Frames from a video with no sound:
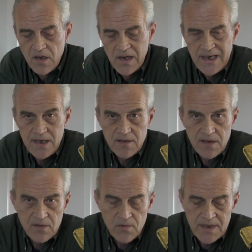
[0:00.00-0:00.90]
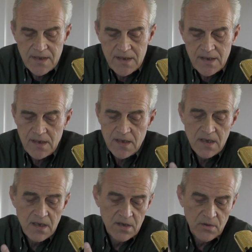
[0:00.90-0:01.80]
later in
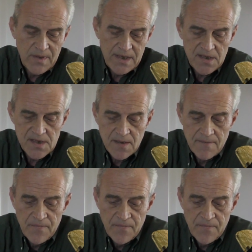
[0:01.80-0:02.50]
2020s.